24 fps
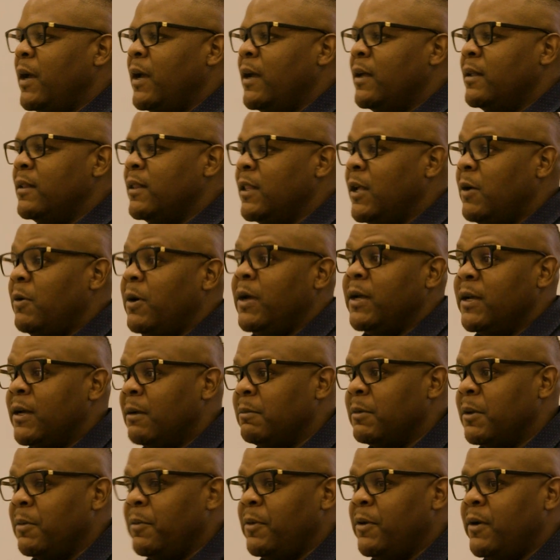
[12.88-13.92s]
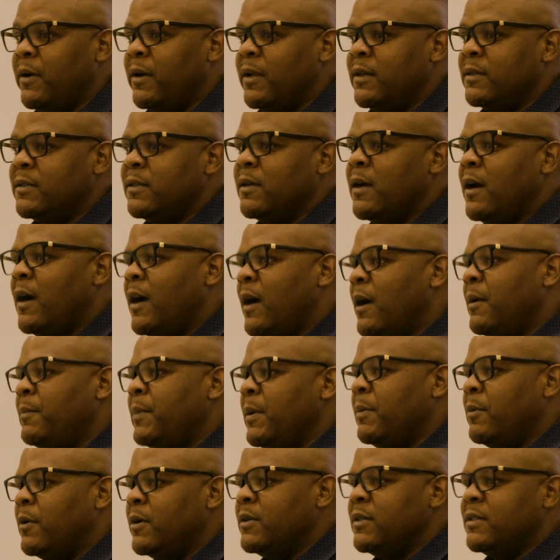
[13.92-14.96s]
in low-income communities.
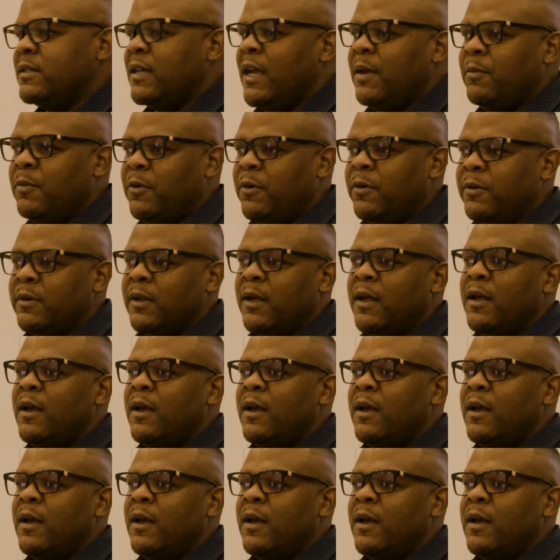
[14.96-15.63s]
People are disabled.